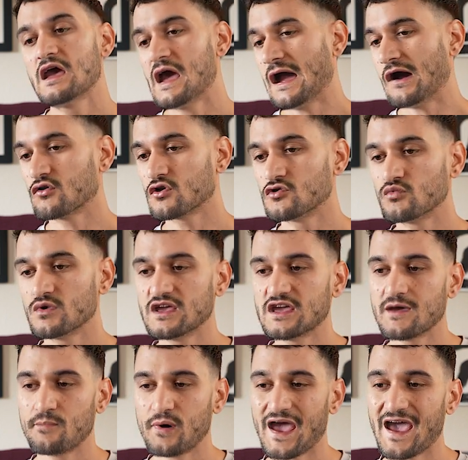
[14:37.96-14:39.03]
How can we
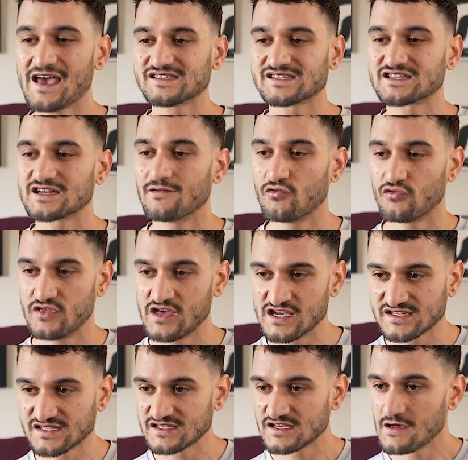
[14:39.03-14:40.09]
get past
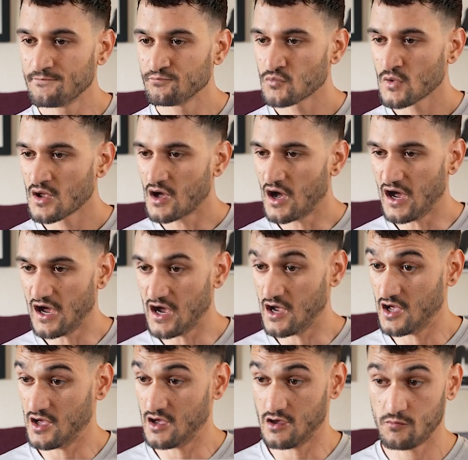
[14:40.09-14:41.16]
this
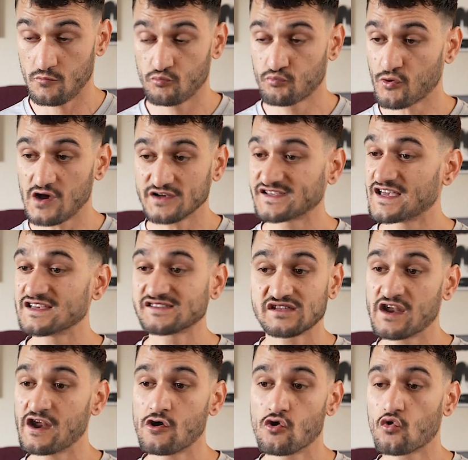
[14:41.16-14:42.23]
process that
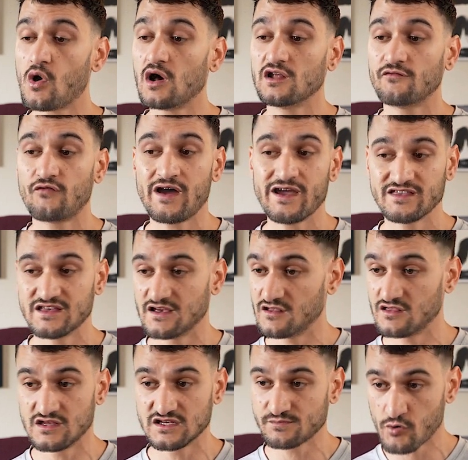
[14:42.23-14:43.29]
I don't qualify,
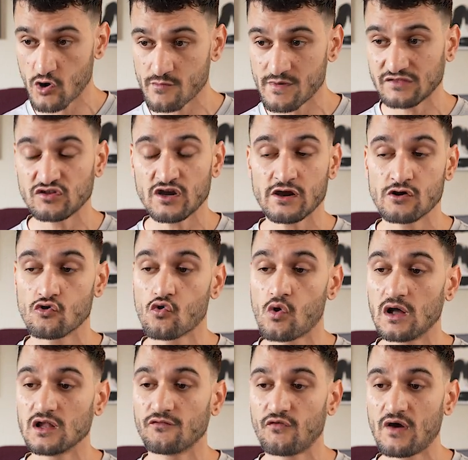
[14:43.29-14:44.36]
this permit that I don't
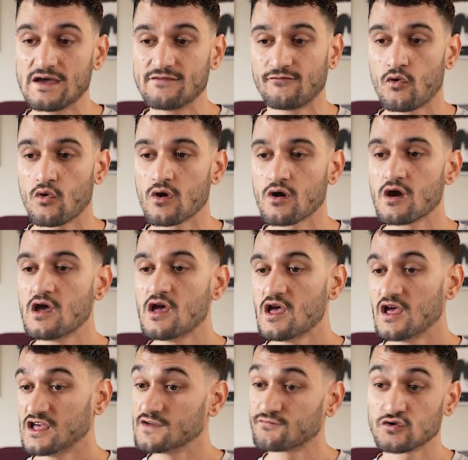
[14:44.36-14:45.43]
qualify for?
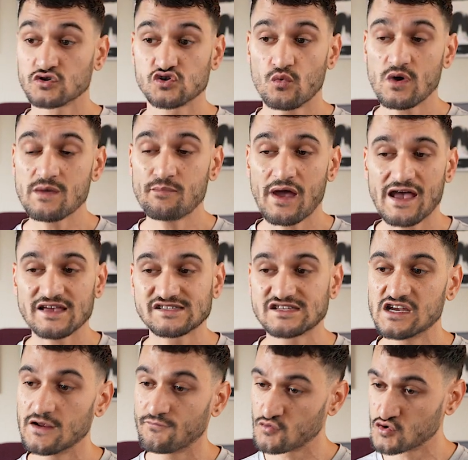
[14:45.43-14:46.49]
If there's a way past
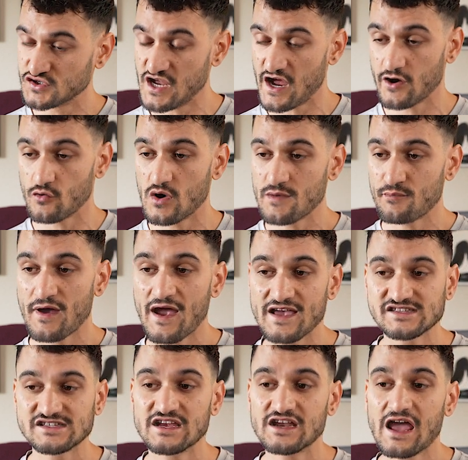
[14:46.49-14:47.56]
it, if there's not a way
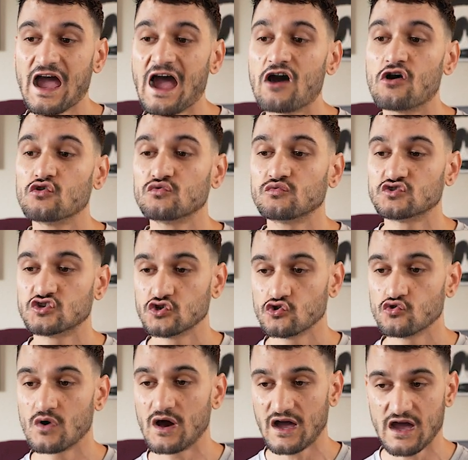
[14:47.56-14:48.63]
past it, how
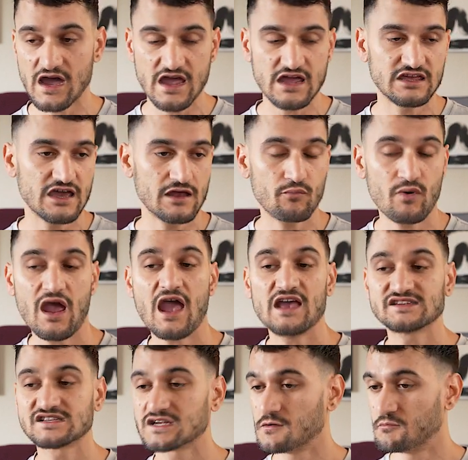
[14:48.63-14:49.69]
do I get
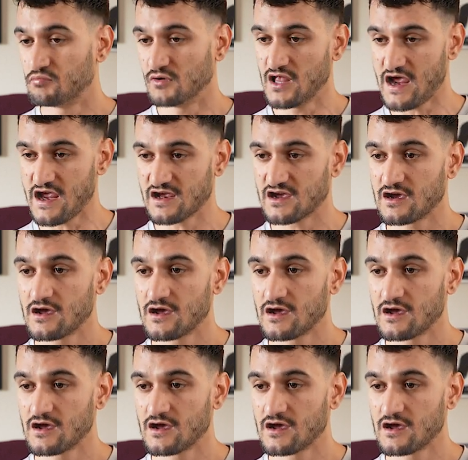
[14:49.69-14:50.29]
past blank?